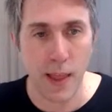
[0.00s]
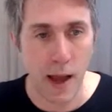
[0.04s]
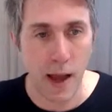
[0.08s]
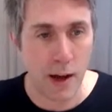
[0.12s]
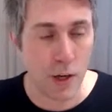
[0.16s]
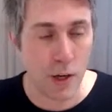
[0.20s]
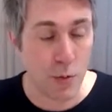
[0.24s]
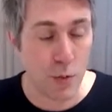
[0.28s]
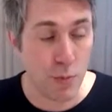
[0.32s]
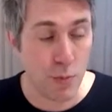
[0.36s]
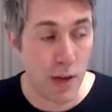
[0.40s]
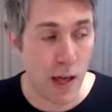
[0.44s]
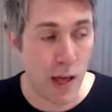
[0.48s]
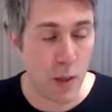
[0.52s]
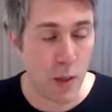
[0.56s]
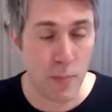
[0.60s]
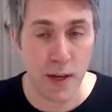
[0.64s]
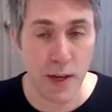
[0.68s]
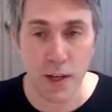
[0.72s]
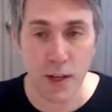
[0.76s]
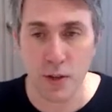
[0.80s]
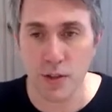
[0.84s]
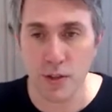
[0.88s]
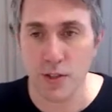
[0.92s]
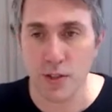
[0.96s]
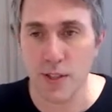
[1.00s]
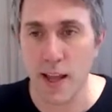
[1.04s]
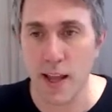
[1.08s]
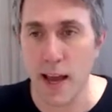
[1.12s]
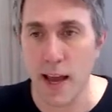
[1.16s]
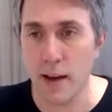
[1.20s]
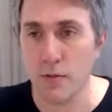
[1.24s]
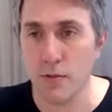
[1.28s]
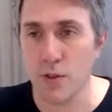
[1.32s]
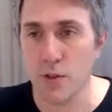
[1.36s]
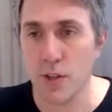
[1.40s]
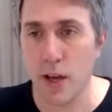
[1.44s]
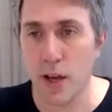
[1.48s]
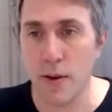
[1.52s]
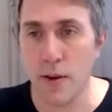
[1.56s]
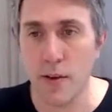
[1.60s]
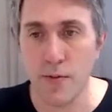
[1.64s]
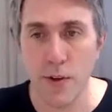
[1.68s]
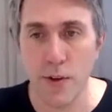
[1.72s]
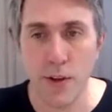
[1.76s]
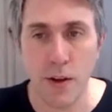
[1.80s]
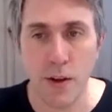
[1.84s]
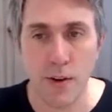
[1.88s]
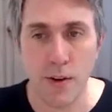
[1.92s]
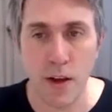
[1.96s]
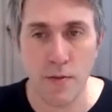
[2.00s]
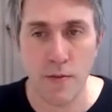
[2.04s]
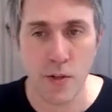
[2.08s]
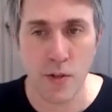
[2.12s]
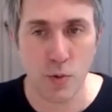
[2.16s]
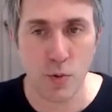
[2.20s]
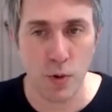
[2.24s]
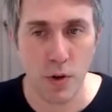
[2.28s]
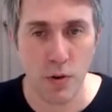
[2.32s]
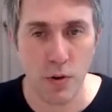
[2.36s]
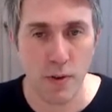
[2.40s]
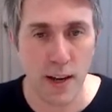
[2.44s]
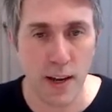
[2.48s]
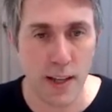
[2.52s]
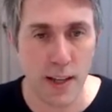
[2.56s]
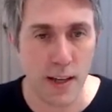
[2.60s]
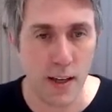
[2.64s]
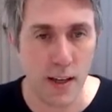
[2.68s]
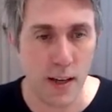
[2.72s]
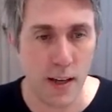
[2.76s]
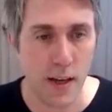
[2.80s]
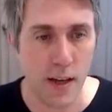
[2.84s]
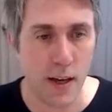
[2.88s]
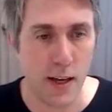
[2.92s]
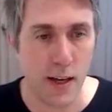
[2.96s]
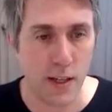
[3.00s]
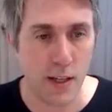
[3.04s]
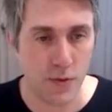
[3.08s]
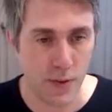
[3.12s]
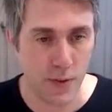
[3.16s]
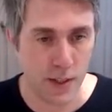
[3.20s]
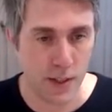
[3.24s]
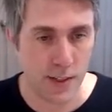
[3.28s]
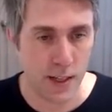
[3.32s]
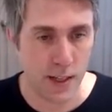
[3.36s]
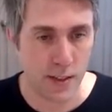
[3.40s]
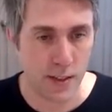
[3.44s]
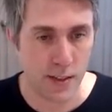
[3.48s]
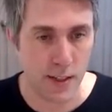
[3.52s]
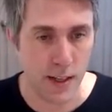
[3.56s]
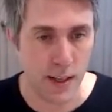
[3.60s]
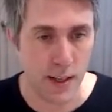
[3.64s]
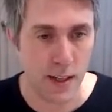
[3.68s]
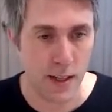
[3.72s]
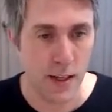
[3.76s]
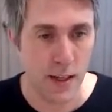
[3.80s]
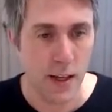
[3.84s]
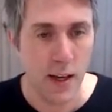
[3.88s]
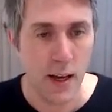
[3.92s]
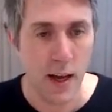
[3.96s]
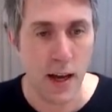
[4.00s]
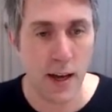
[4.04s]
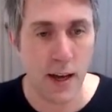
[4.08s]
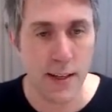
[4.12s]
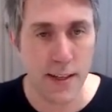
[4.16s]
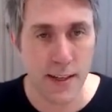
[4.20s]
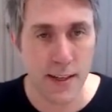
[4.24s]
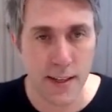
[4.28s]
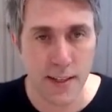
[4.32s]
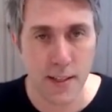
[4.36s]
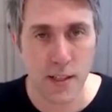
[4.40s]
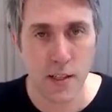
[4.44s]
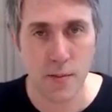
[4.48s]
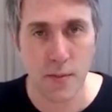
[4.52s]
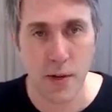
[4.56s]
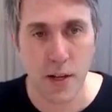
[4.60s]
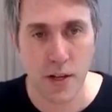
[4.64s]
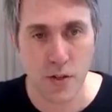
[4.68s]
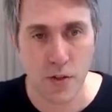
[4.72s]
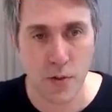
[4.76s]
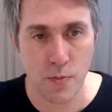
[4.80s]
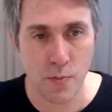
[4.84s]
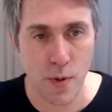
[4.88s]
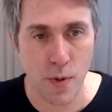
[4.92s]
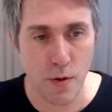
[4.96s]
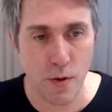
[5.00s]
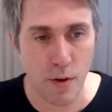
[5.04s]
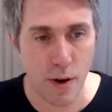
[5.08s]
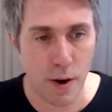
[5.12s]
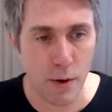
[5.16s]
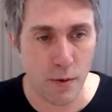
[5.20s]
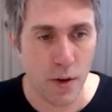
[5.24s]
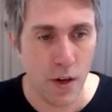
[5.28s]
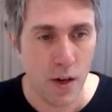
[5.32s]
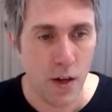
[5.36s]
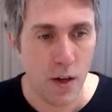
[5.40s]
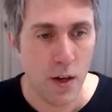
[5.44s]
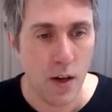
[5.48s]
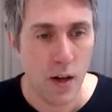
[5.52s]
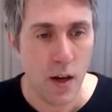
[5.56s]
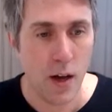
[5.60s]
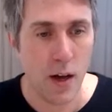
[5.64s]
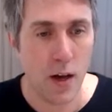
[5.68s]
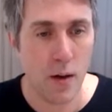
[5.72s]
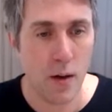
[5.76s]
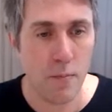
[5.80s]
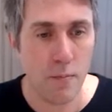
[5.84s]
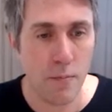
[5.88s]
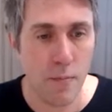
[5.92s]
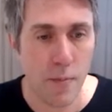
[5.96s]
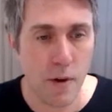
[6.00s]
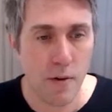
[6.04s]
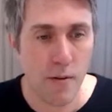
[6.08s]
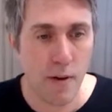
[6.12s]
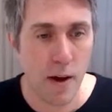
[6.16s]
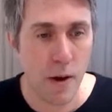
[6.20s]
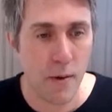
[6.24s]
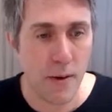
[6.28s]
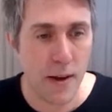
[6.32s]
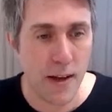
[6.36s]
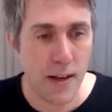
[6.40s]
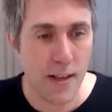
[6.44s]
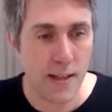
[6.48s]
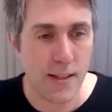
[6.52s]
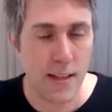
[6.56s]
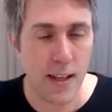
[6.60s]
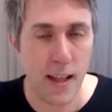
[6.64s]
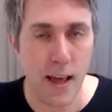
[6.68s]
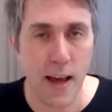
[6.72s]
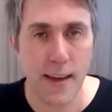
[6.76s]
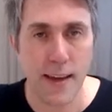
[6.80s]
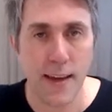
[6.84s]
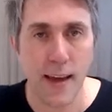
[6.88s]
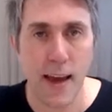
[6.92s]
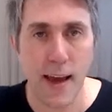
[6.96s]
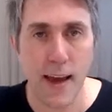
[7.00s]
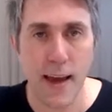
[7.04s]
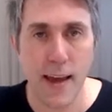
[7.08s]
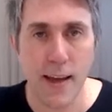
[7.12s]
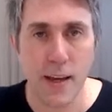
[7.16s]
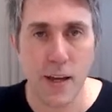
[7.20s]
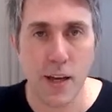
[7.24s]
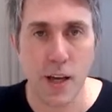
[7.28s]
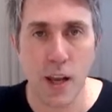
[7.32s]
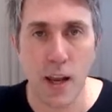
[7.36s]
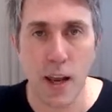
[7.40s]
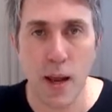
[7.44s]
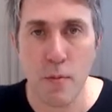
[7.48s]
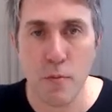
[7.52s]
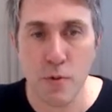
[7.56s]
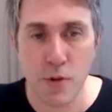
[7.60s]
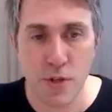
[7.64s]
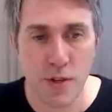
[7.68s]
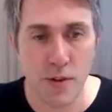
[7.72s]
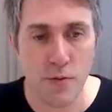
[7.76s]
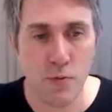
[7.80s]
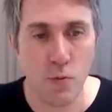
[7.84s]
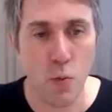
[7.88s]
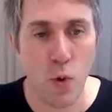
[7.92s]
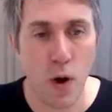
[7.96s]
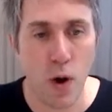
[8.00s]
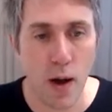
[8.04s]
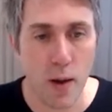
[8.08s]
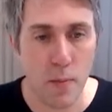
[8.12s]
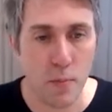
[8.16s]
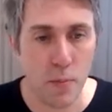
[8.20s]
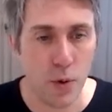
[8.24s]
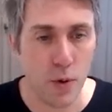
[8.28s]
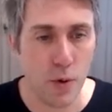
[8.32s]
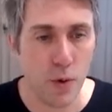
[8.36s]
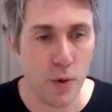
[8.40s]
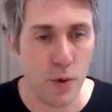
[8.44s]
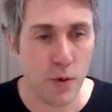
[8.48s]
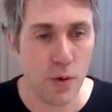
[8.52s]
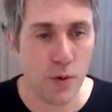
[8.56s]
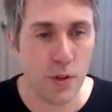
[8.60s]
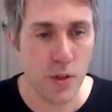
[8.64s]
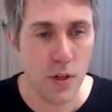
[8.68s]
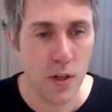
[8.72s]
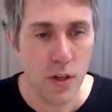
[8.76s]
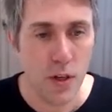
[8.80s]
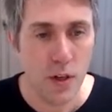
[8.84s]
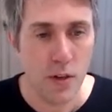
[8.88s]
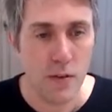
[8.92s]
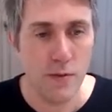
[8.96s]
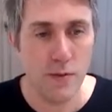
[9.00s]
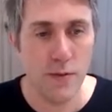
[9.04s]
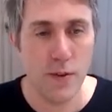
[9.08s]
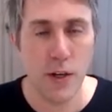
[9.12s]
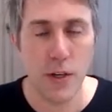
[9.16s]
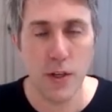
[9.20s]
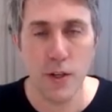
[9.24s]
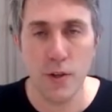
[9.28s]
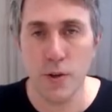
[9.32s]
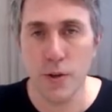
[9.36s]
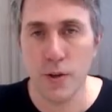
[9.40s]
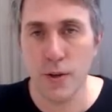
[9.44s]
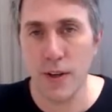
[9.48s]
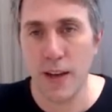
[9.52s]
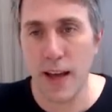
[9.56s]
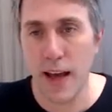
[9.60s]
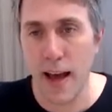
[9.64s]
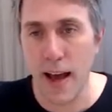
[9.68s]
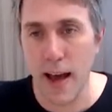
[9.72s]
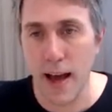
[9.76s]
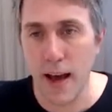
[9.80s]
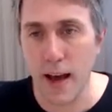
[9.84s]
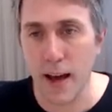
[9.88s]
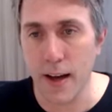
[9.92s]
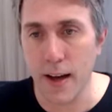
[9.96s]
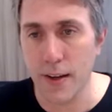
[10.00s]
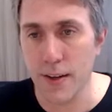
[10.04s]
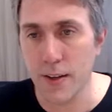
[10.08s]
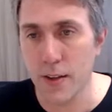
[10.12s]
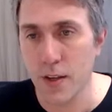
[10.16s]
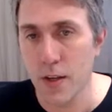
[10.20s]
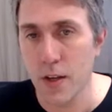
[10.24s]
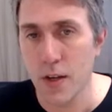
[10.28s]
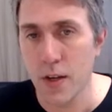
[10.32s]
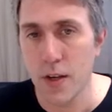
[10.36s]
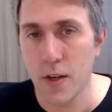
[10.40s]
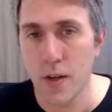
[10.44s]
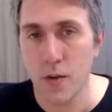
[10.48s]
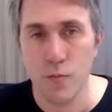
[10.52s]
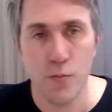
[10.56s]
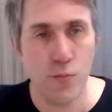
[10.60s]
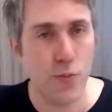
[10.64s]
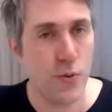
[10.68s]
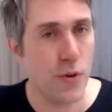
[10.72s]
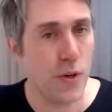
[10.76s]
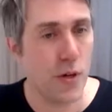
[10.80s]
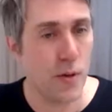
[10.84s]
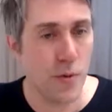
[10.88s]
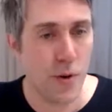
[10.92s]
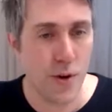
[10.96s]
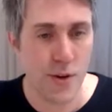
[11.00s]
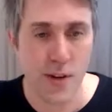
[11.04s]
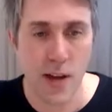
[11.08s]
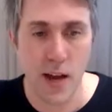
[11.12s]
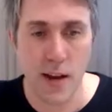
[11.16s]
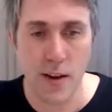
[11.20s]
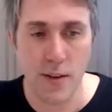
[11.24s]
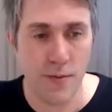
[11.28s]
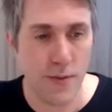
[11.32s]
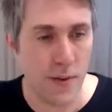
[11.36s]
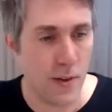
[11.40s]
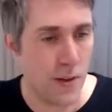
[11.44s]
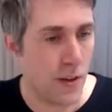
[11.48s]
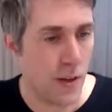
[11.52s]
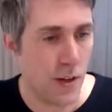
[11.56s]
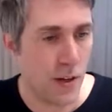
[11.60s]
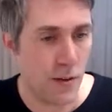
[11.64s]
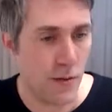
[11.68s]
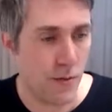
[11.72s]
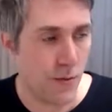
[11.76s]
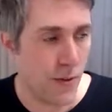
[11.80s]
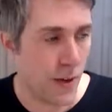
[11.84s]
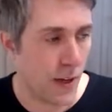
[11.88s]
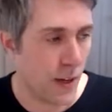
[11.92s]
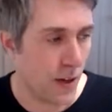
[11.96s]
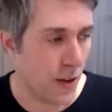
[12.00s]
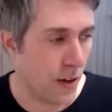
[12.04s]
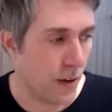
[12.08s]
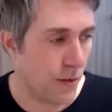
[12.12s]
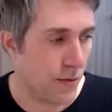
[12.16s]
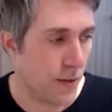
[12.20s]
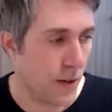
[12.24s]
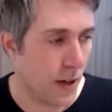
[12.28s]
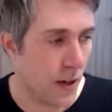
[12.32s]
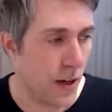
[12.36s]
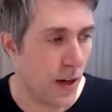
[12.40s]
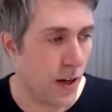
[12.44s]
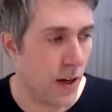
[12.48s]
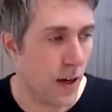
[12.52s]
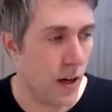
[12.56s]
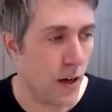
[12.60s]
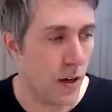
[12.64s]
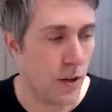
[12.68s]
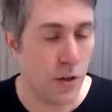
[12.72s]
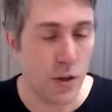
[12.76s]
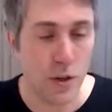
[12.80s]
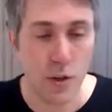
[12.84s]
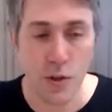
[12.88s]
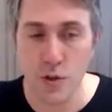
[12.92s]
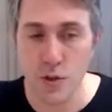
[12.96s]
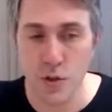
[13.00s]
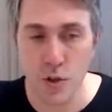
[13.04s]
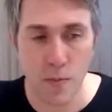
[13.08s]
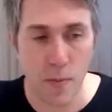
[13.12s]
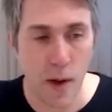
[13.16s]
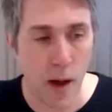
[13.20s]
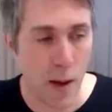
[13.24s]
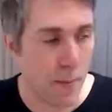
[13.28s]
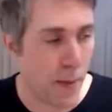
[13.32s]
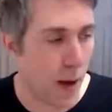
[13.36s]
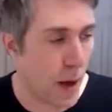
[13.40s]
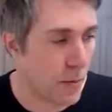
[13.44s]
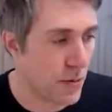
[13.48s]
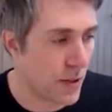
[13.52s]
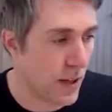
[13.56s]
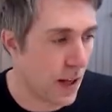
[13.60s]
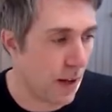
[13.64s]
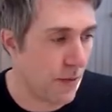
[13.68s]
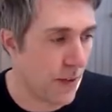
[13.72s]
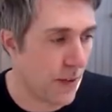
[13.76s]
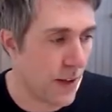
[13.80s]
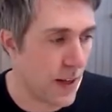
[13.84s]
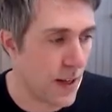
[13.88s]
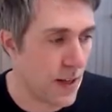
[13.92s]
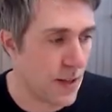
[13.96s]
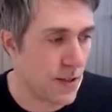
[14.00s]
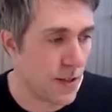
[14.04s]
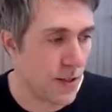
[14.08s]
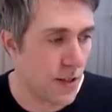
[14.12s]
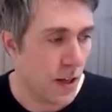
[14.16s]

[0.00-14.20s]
I'm going to bring out the big guns now. So if you don't know this one already, it's fantastic. I need to mention Miro. Miro is like a collaborative whiteboard that you can add pretty much anything you can think of. You can do mind maps like this.